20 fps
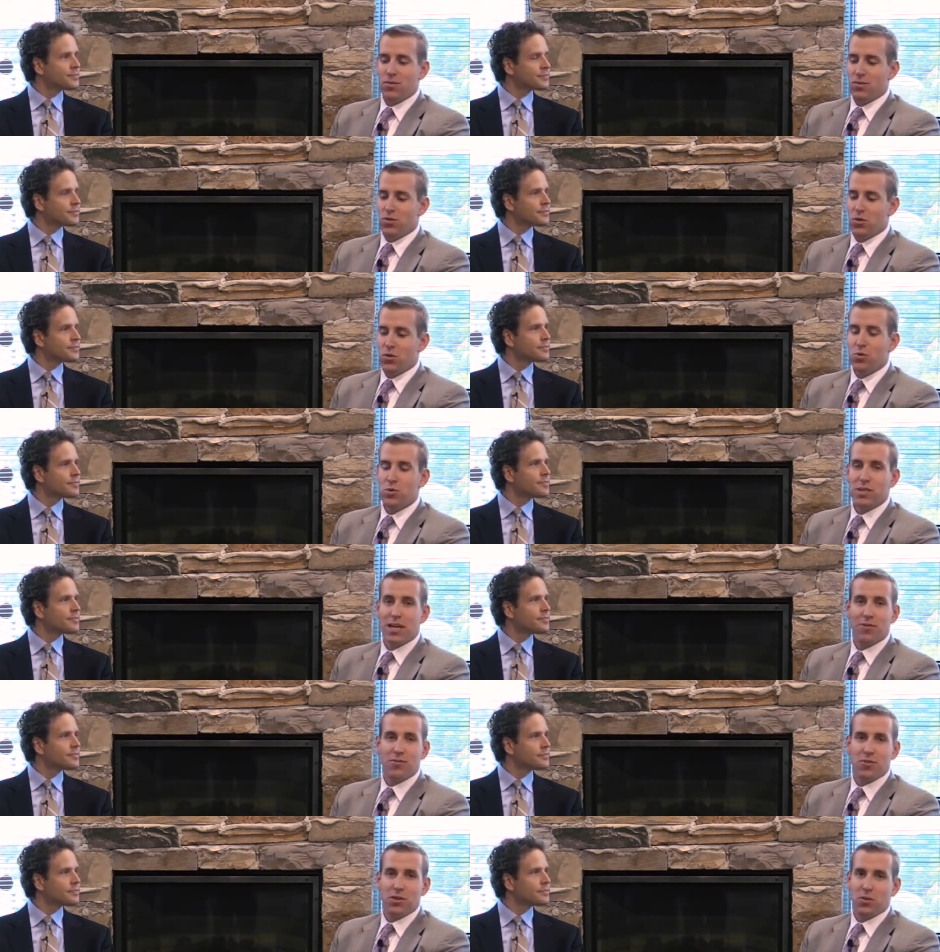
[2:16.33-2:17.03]
Speaker 1: you
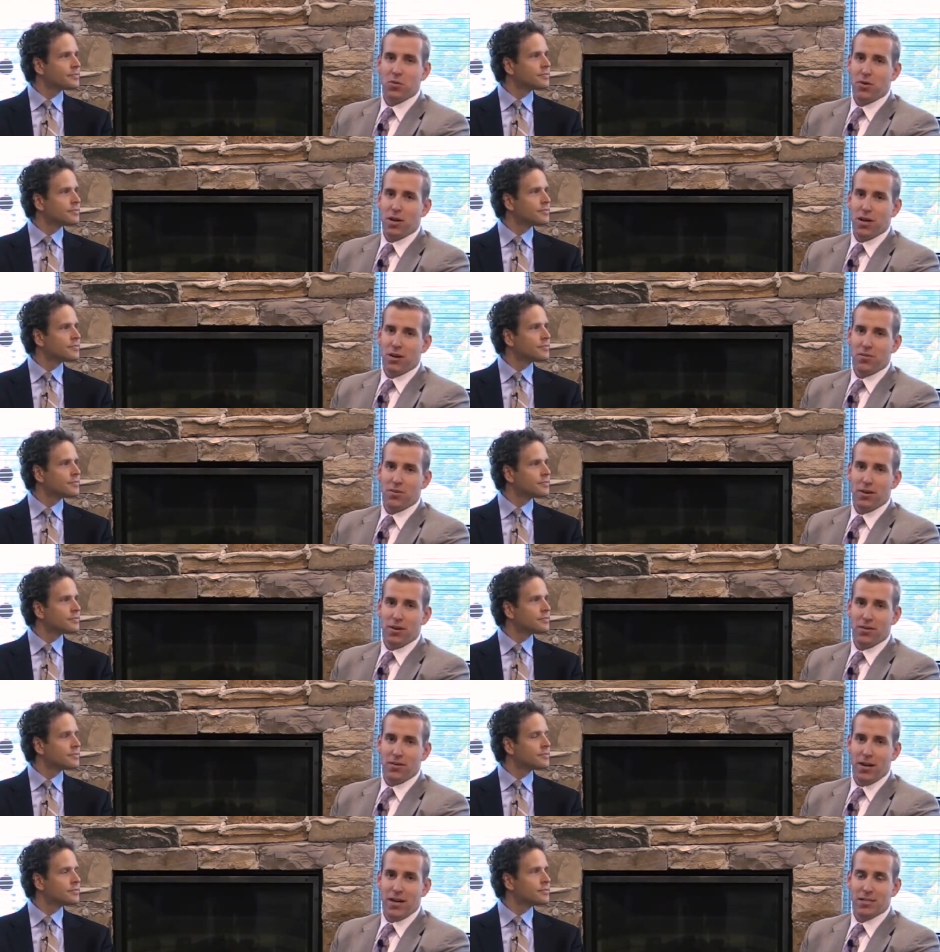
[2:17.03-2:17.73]
definitely want
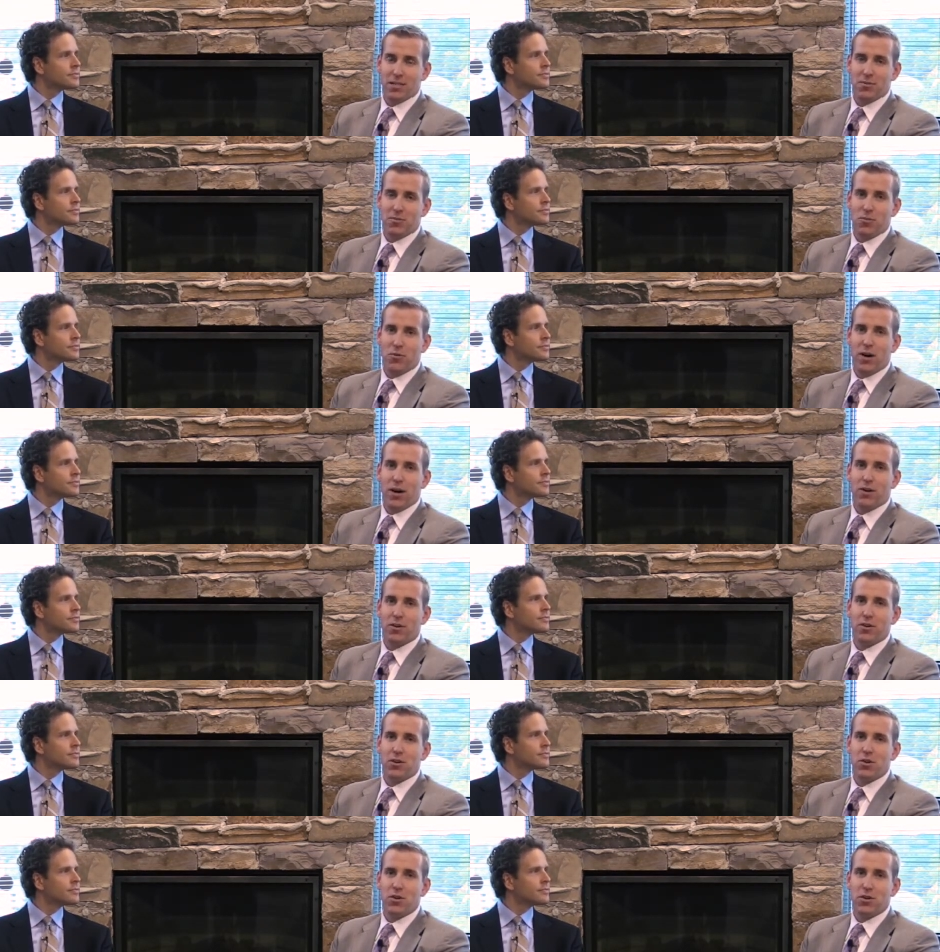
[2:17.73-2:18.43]
a glass of
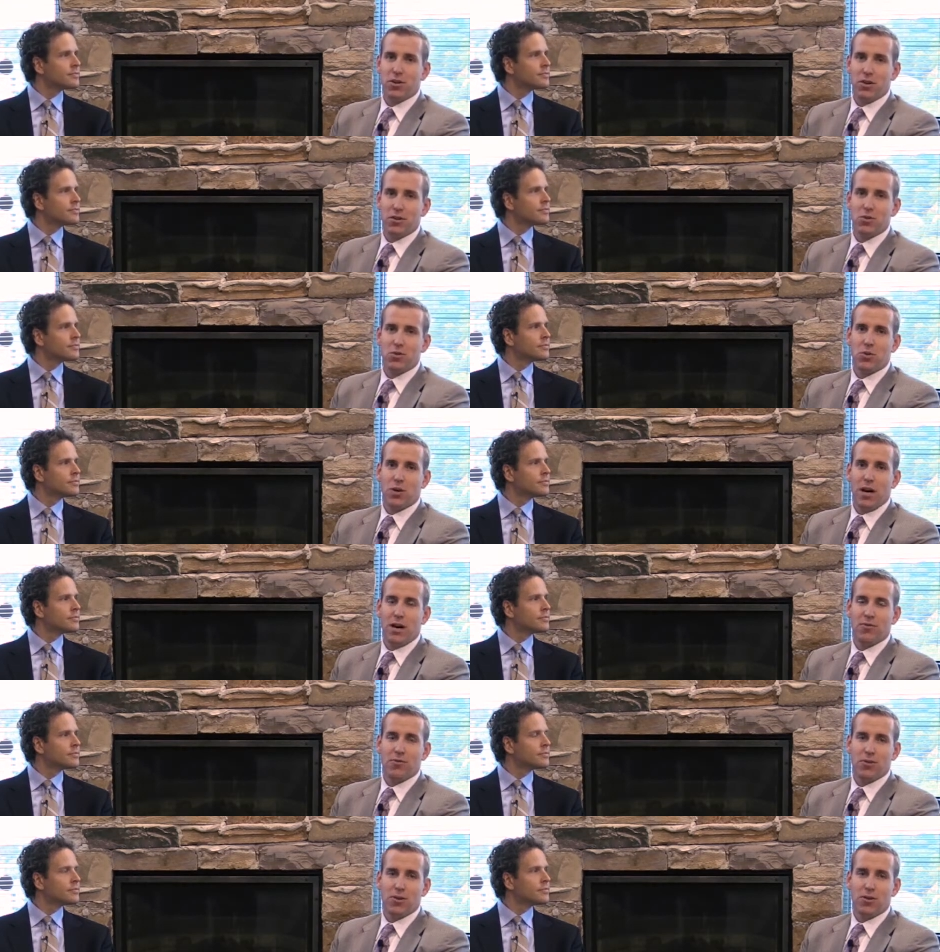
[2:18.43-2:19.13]
water, and you can also
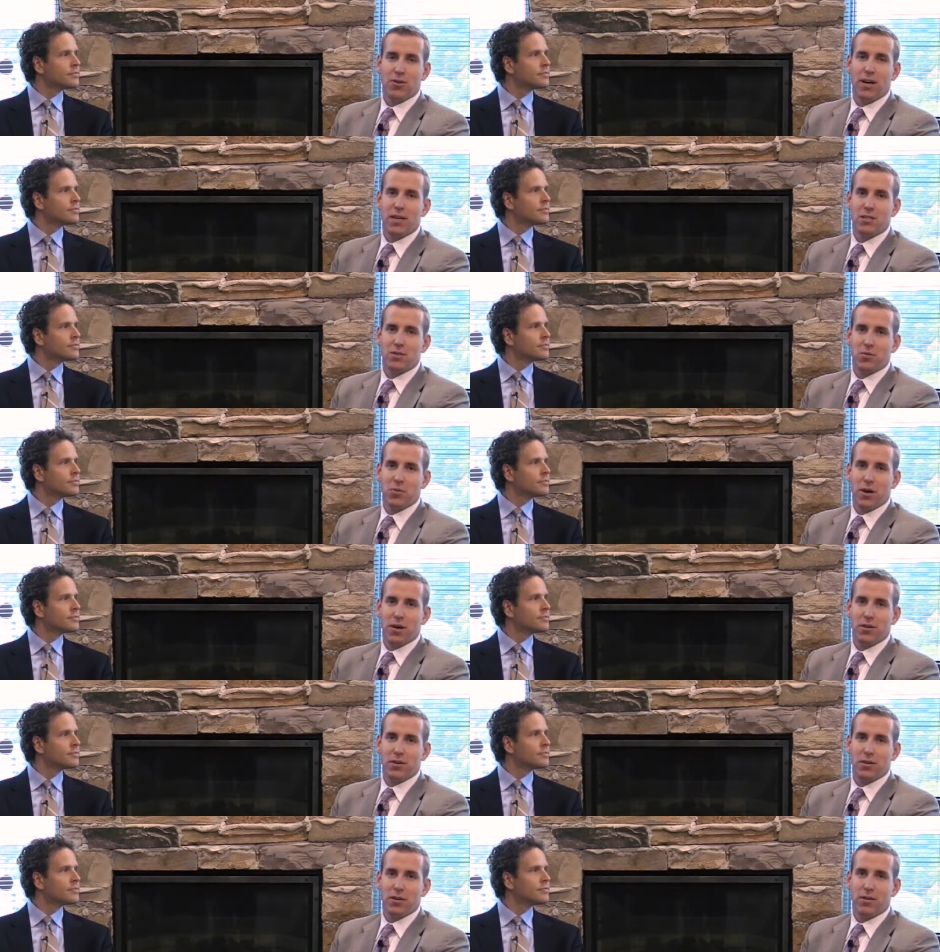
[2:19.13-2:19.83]
offer a glass of
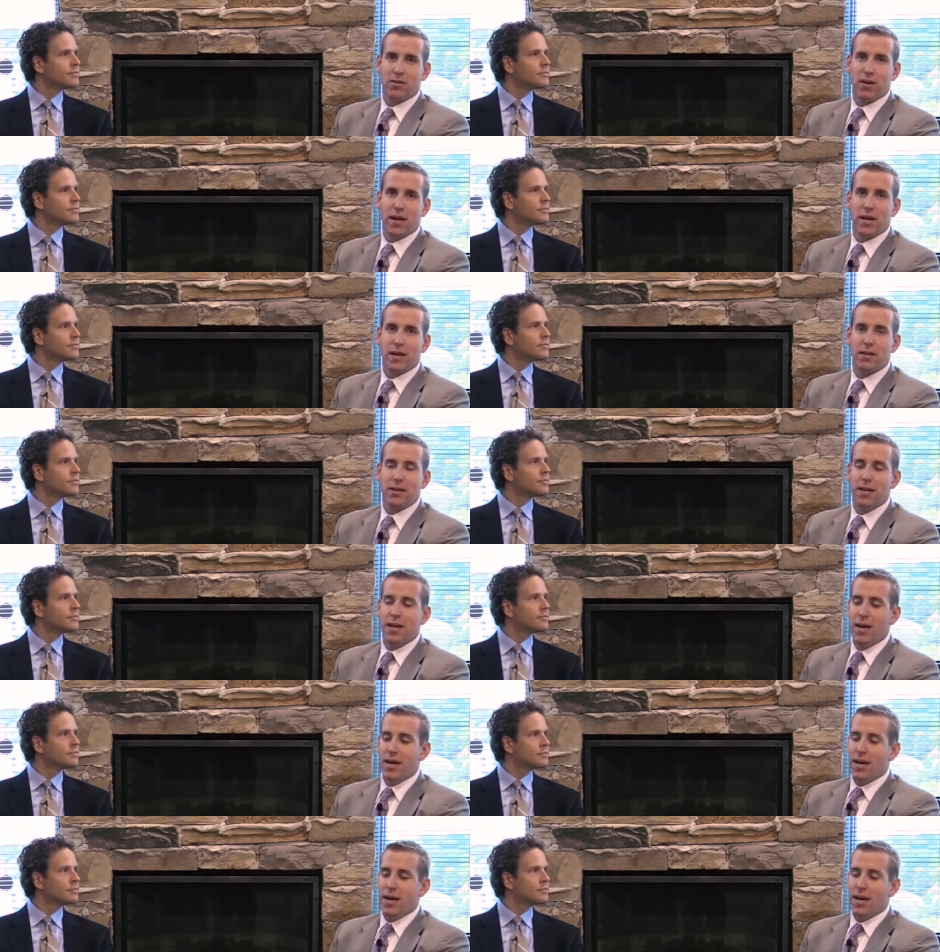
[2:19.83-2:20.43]
water to the client.